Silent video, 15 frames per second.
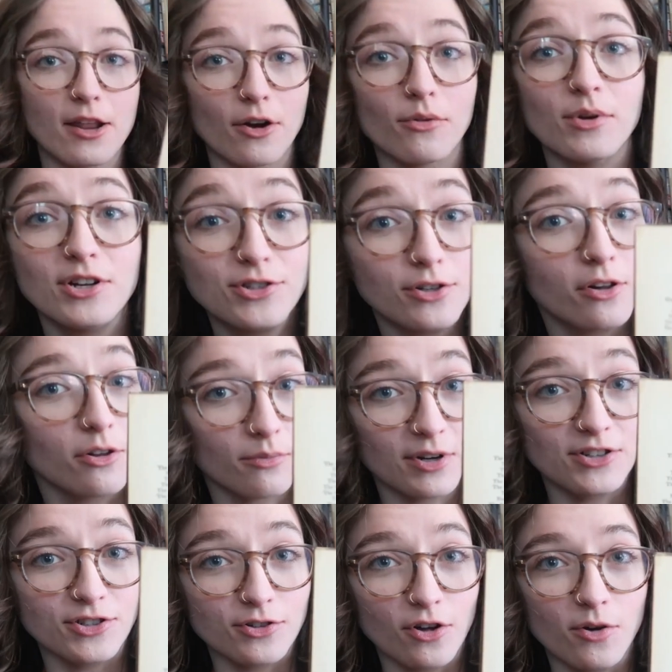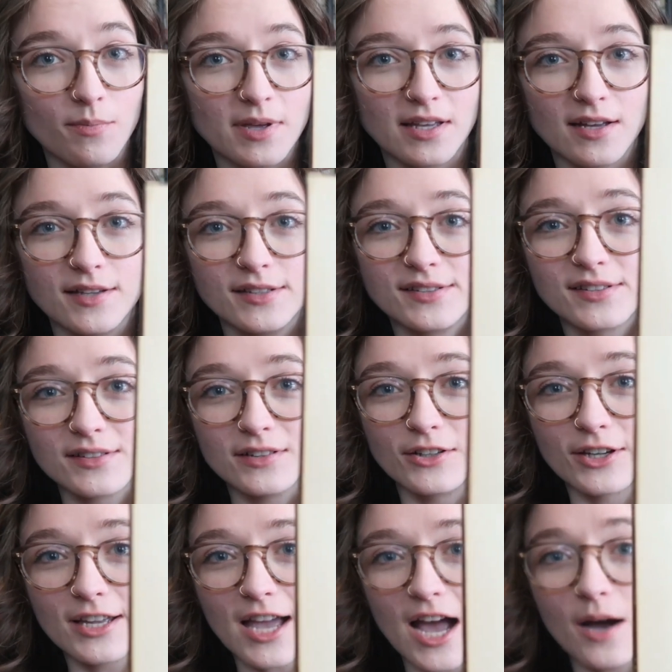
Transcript: an original because look at